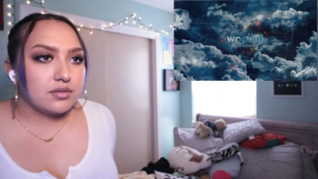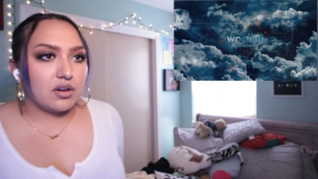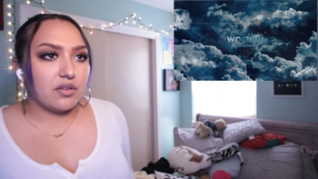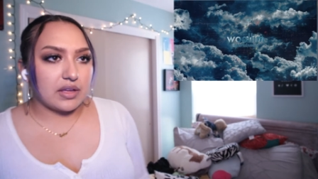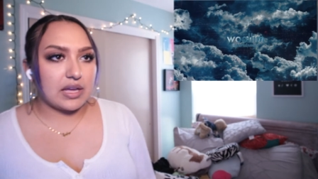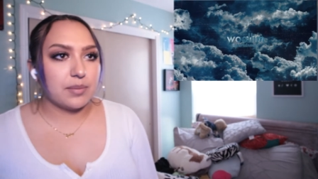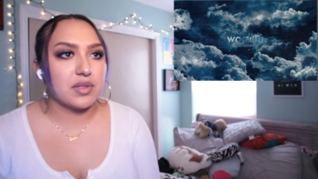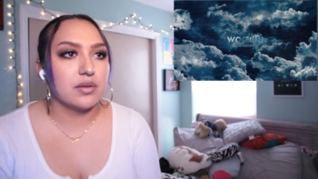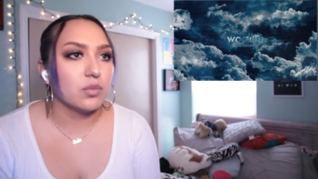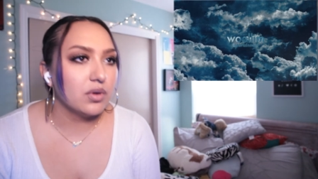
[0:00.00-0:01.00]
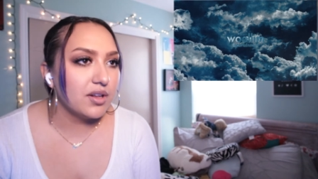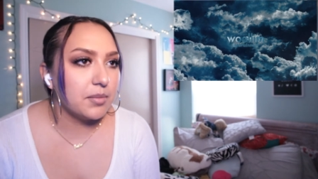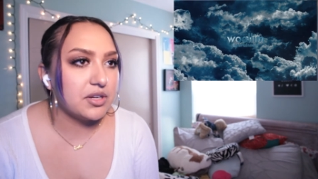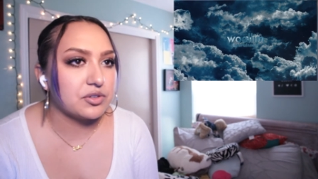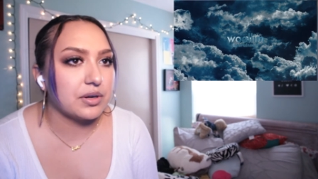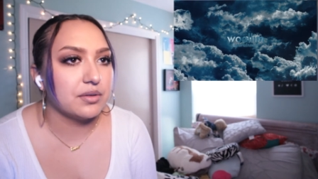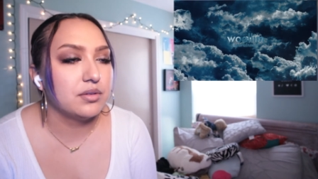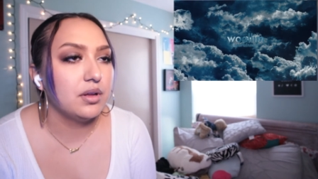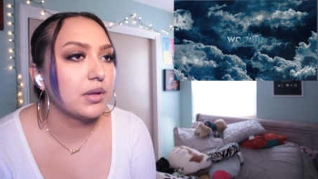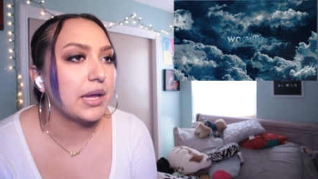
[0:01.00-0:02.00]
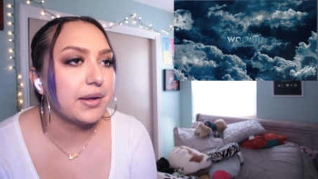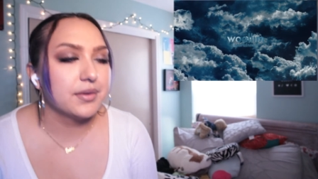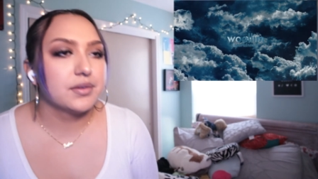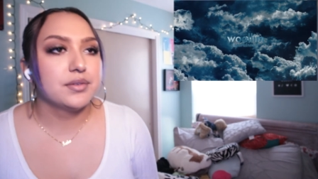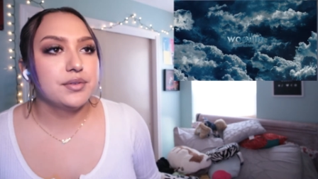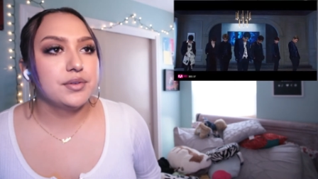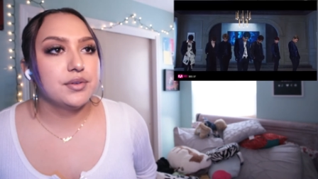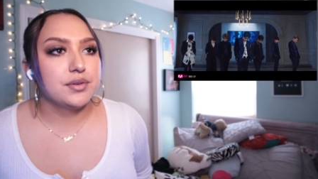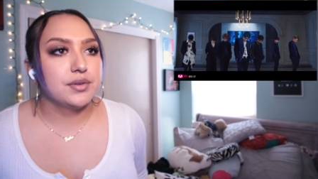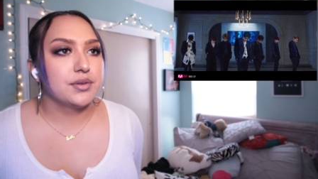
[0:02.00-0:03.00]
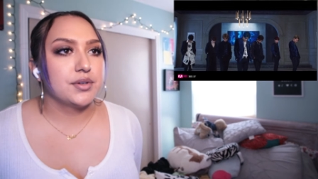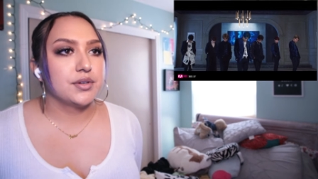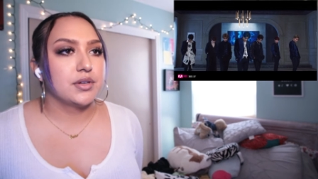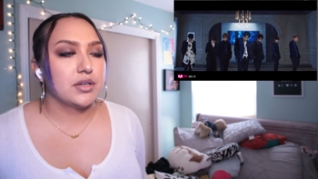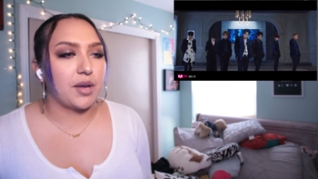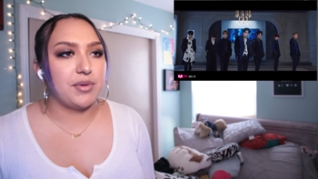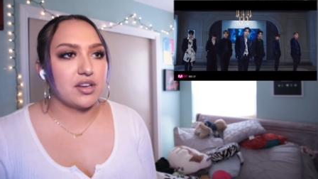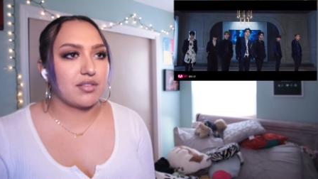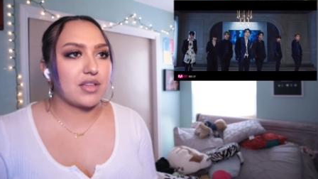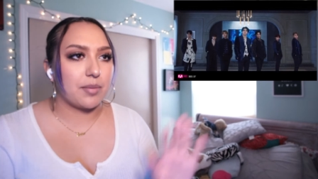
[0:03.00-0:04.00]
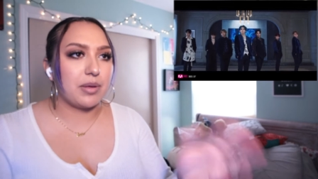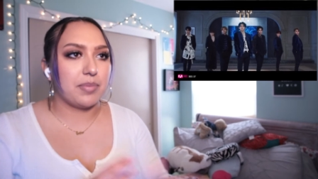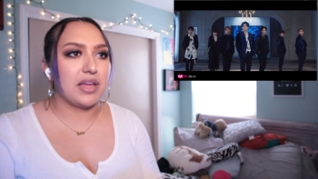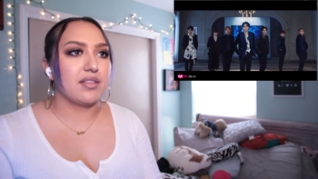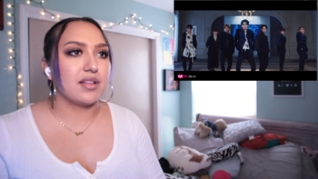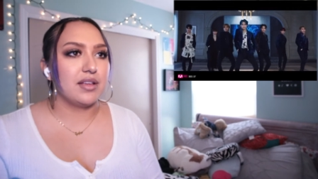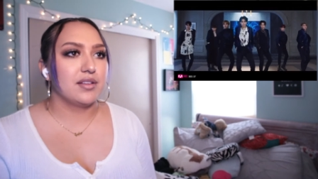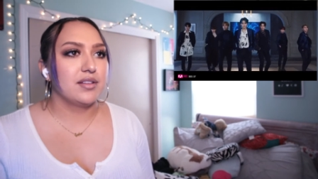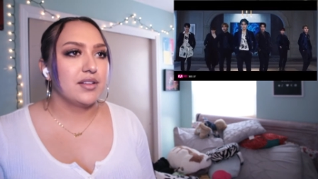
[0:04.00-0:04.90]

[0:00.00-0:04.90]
Oh, they kept the Woolham intro. Okay. I mean, just copy and paste it.